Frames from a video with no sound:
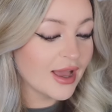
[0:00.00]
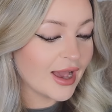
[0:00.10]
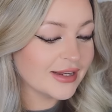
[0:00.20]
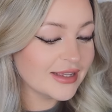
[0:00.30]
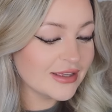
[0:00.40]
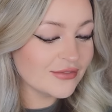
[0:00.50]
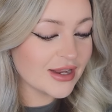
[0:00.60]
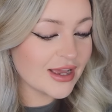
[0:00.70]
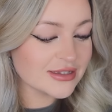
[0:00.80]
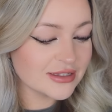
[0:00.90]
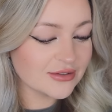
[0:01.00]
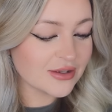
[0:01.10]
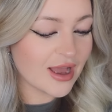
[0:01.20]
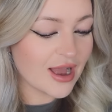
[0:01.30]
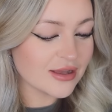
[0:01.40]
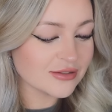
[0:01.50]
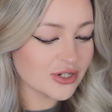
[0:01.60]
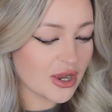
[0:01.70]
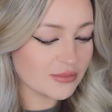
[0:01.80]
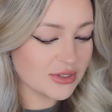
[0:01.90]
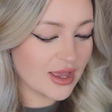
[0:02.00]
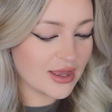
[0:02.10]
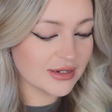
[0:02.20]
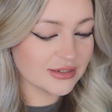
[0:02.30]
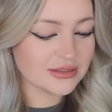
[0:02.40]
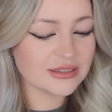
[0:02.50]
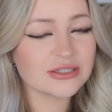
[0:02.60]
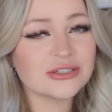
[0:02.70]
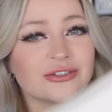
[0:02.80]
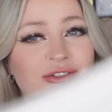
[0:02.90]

And it even has little cat chapter headings. This is